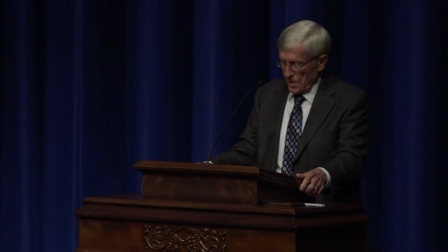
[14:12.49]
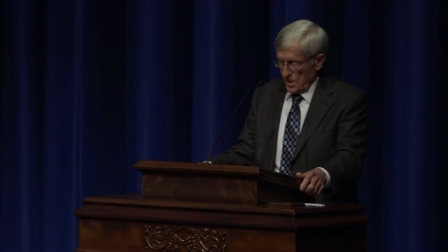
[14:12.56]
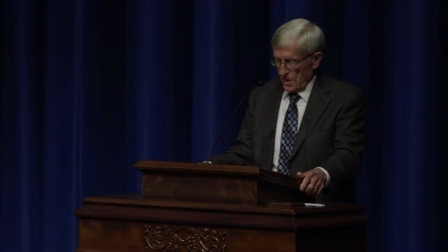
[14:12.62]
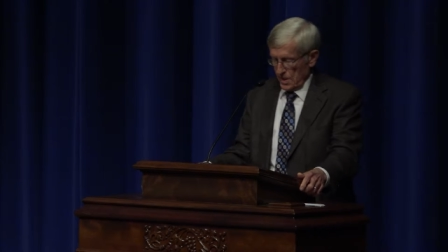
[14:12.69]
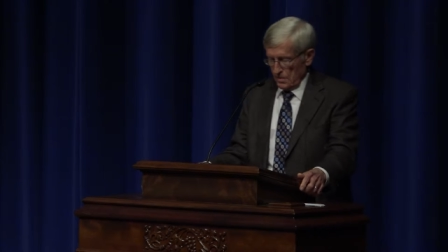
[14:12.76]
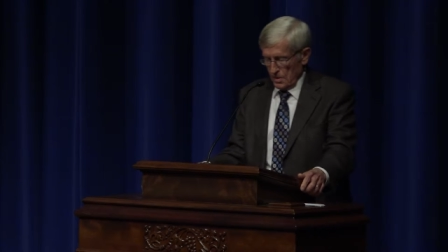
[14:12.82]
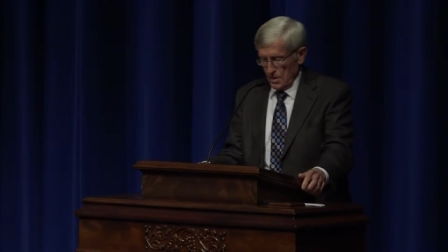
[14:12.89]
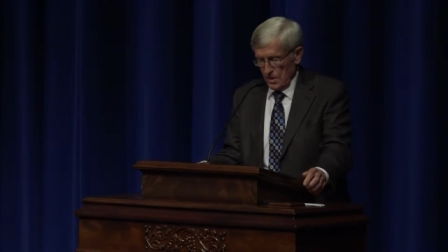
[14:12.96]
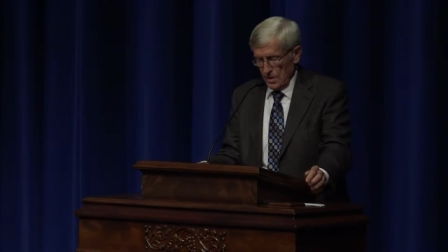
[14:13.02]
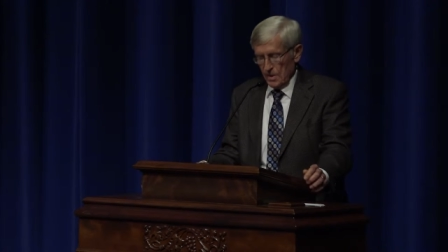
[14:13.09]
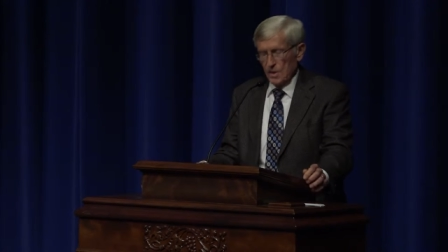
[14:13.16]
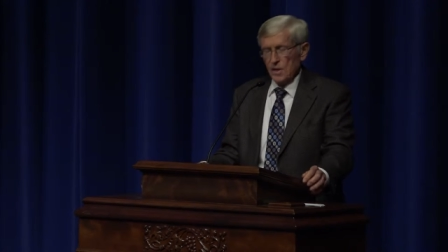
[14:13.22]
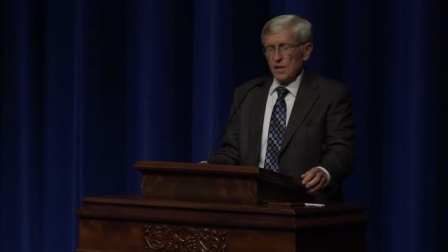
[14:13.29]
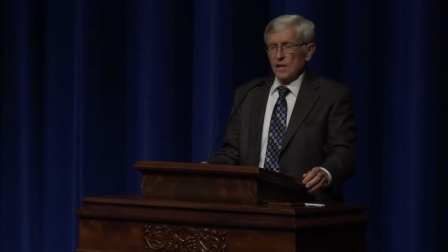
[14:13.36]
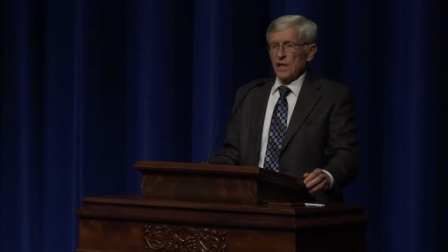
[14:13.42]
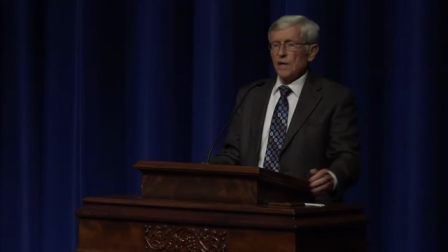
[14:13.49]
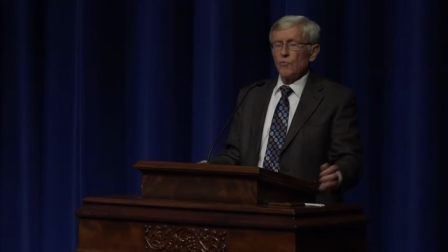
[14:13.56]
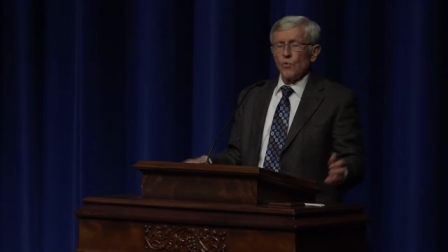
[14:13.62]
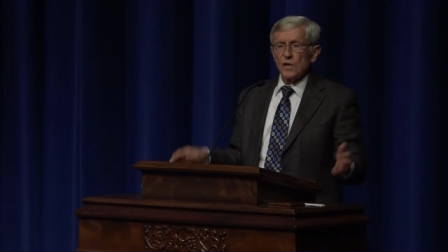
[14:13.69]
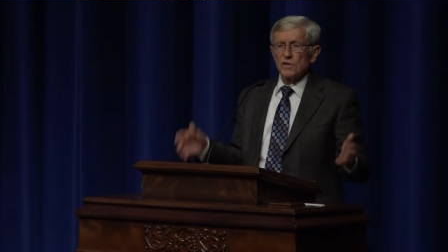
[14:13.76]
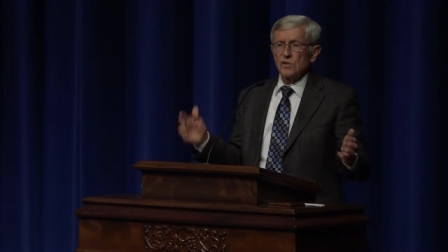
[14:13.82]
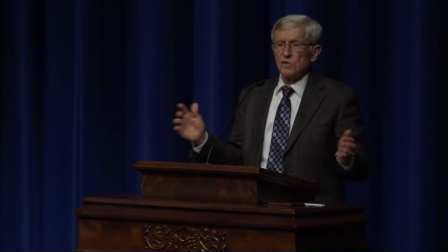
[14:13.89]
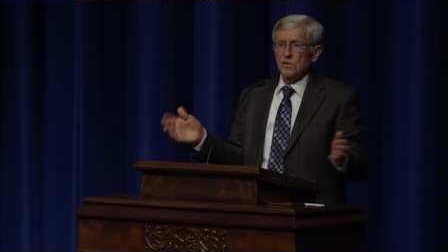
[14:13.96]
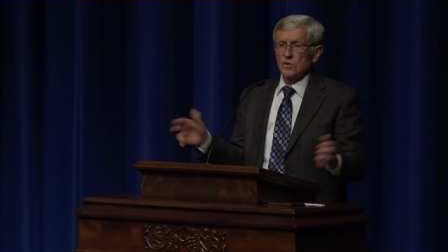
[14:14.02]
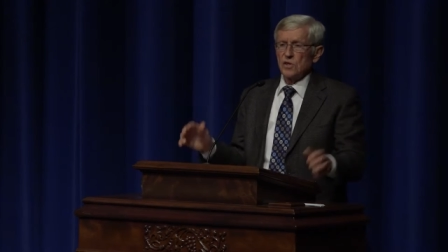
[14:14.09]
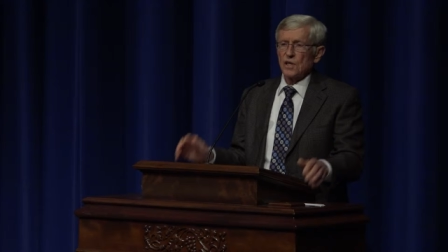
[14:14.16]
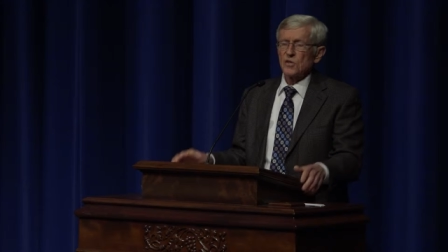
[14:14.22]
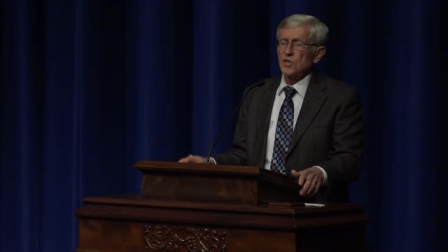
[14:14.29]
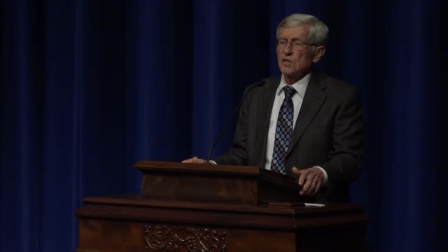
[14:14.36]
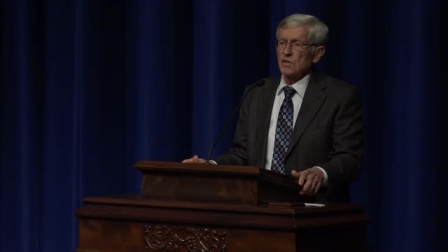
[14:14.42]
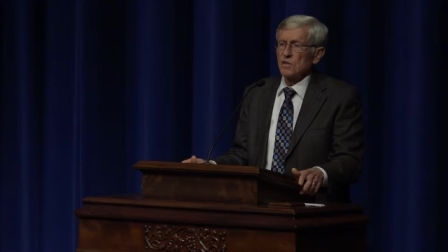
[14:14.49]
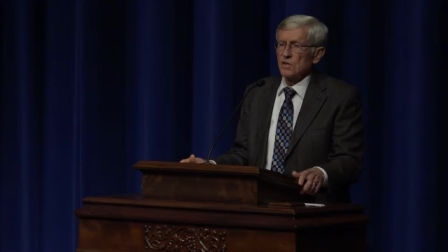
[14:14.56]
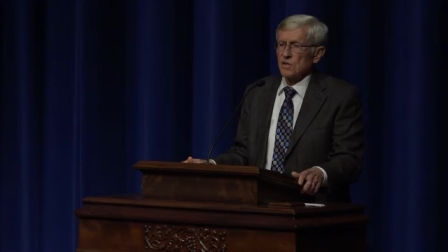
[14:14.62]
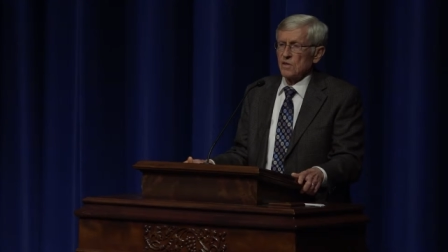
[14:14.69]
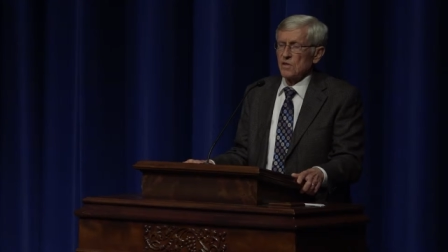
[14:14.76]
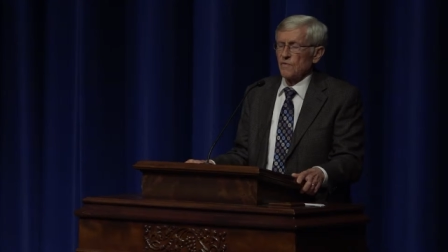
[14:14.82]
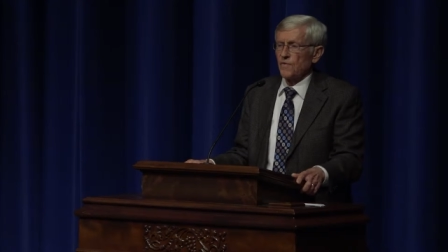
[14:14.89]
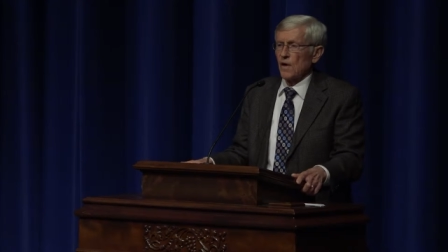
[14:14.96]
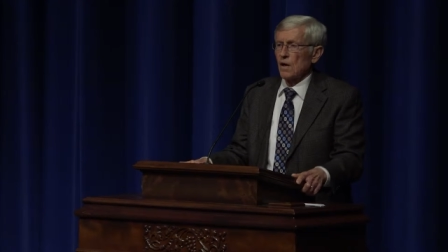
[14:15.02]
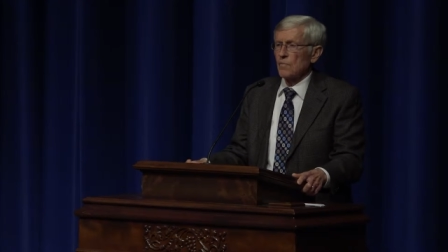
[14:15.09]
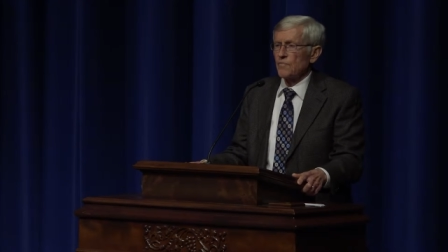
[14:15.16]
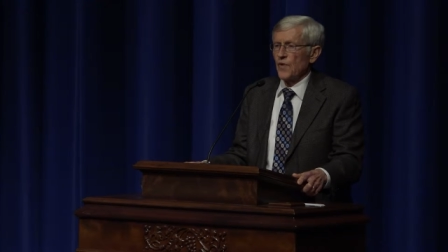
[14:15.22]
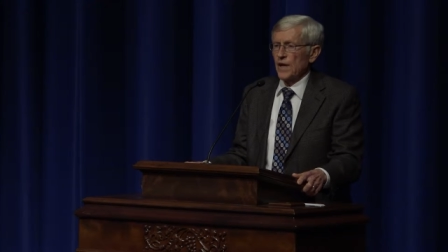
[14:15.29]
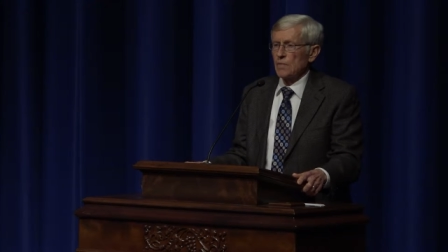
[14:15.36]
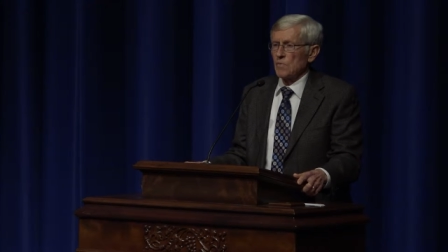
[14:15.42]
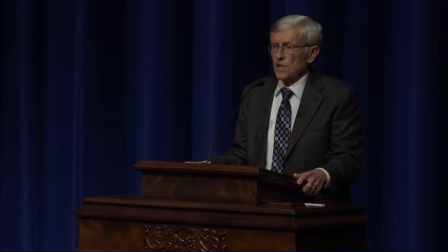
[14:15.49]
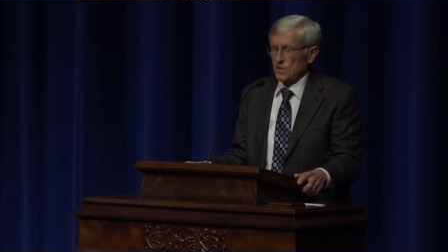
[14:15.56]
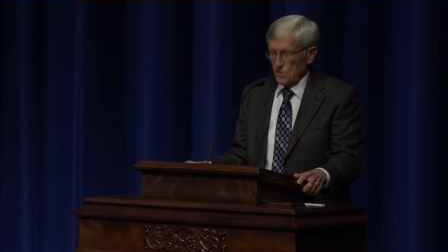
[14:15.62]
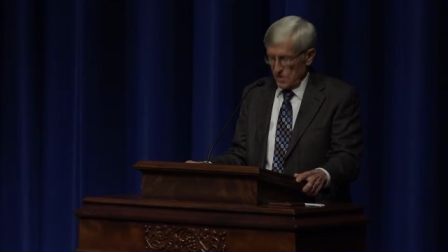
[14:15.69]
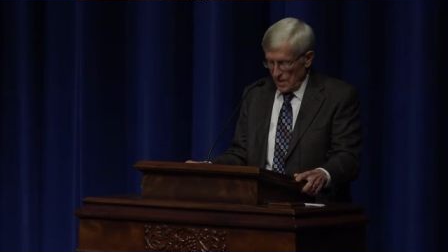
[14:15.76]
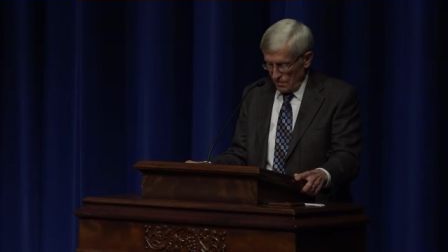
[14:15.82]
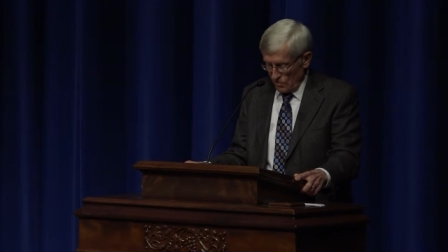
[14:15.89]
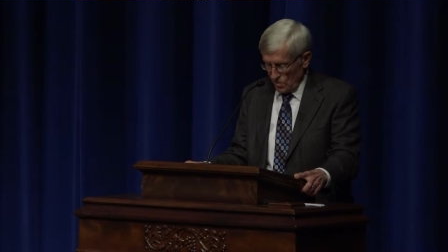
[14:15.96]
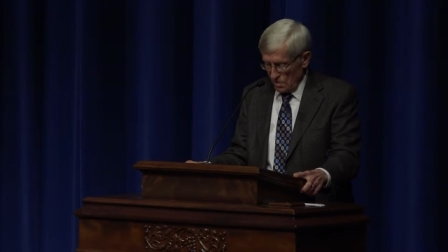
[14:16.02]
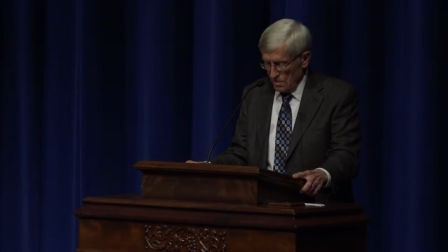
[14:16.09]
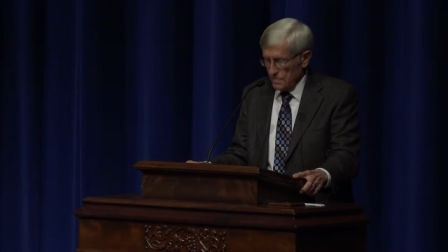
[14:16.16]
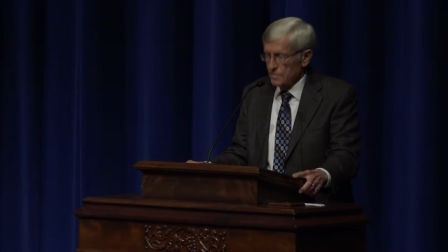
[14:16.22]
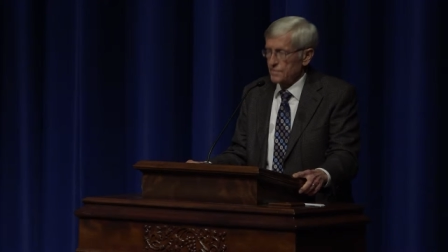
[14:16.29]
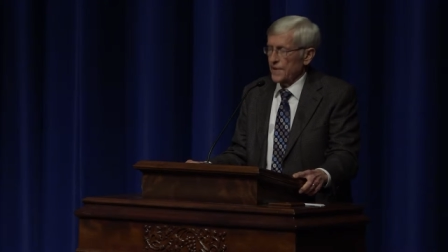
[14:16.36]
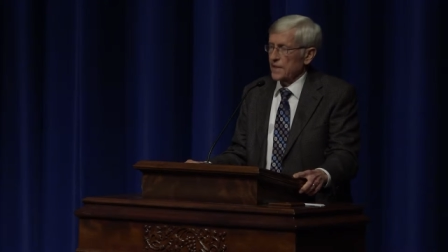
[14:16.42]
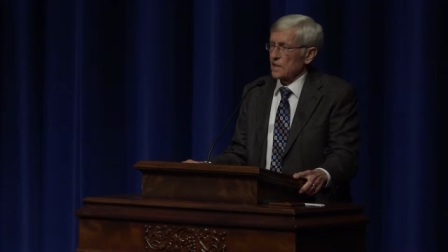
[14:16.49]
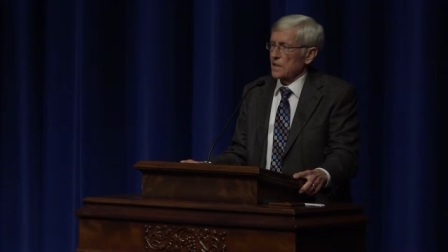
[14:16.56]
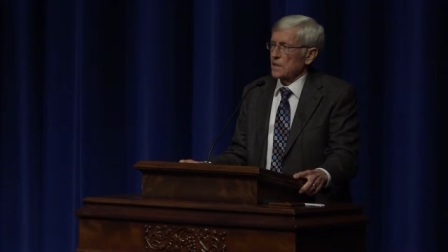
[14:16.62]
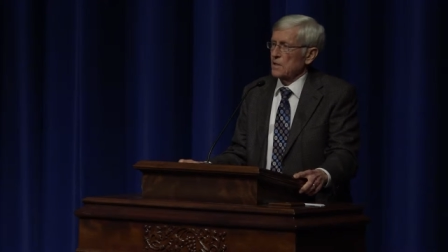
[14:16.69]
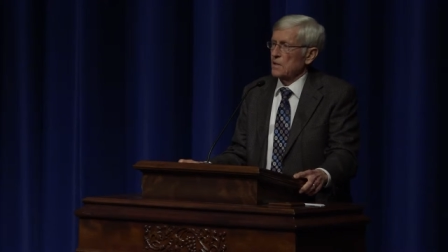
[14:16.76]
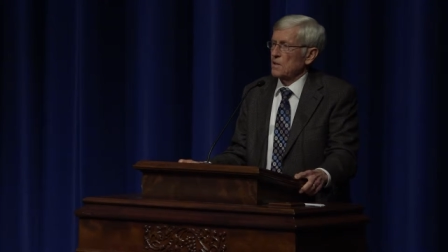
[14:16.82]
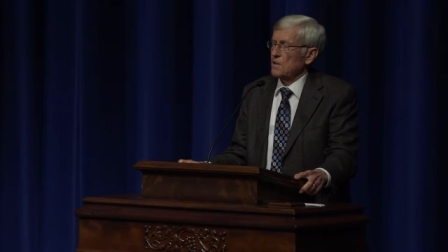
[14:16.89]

that it wasn't just the farm families that were failing.